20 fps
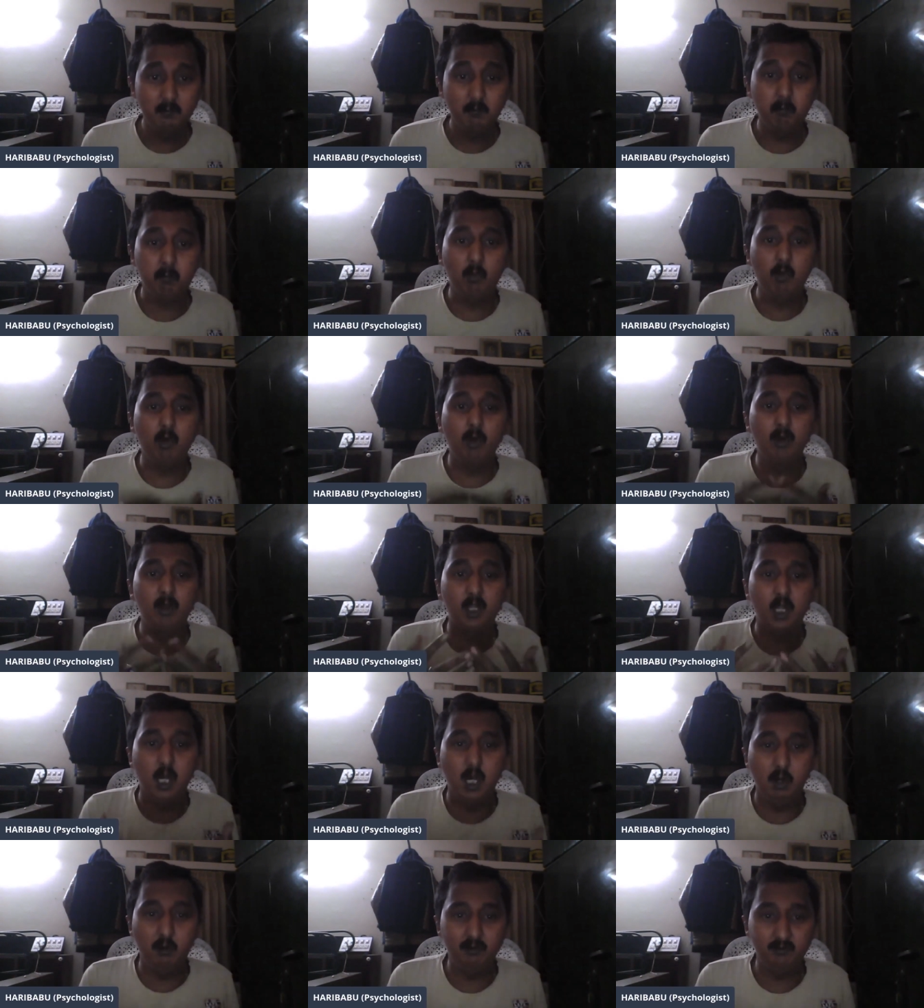poured
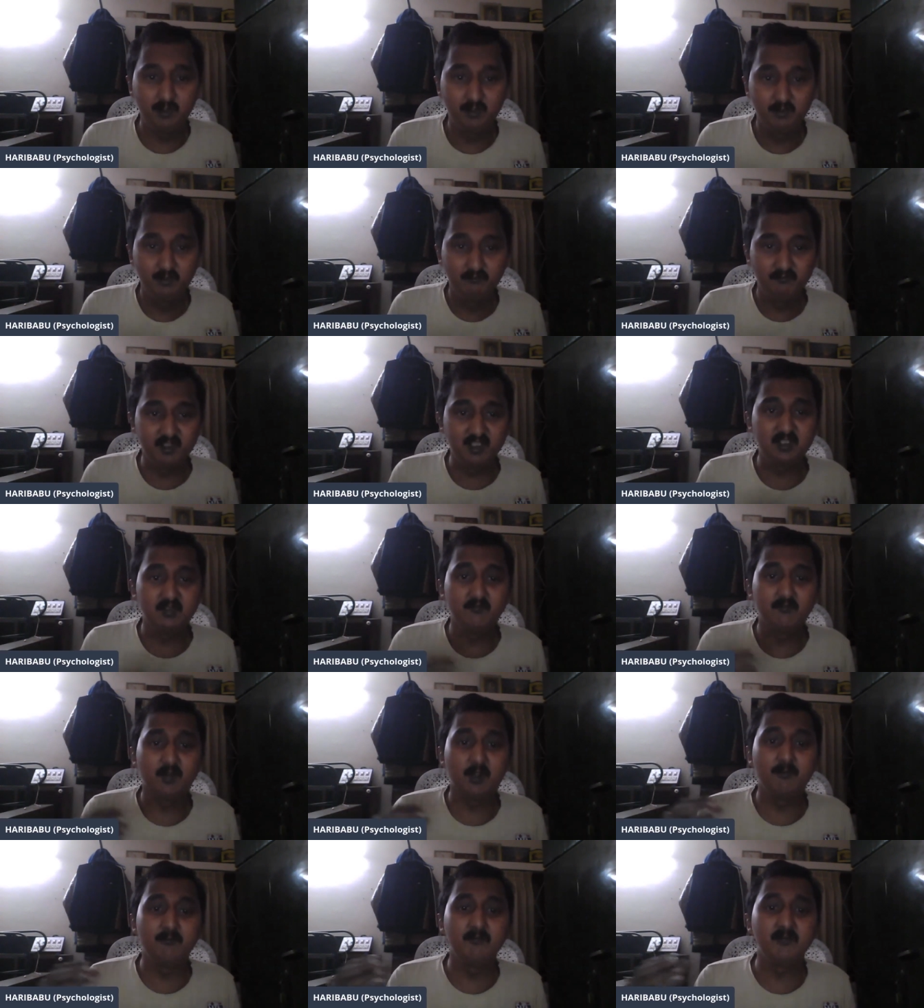out with
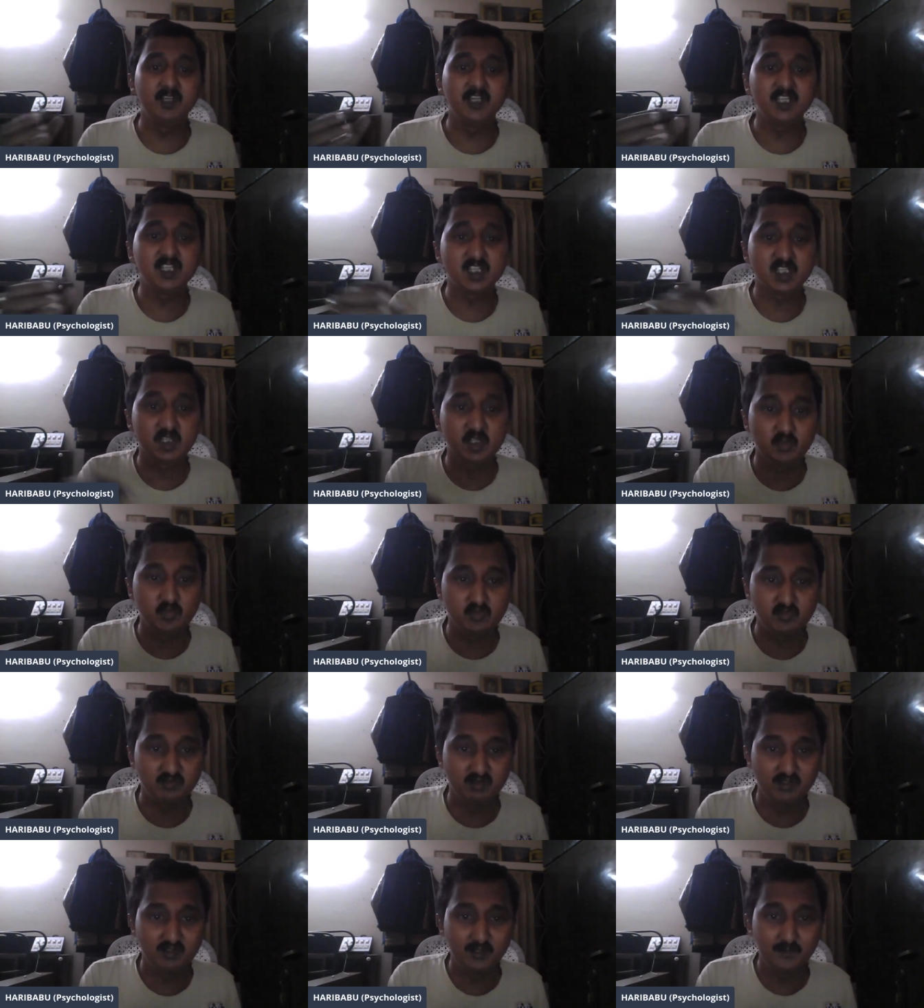from each
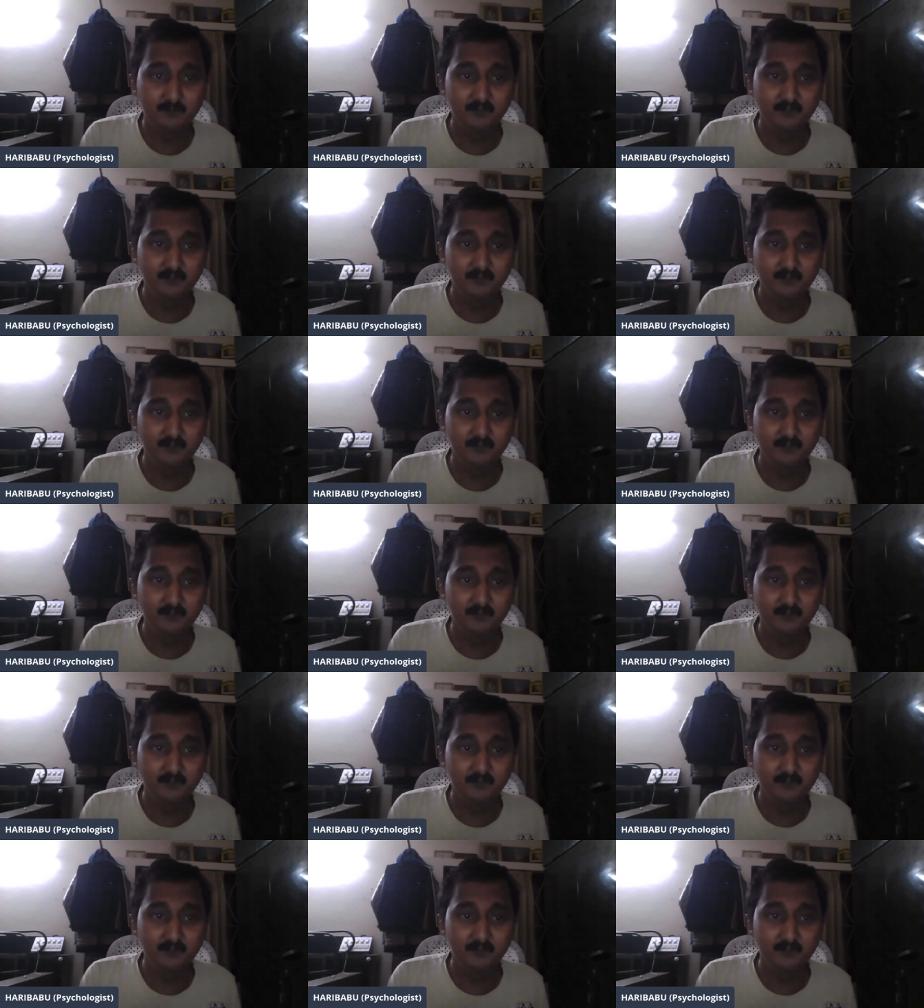individual.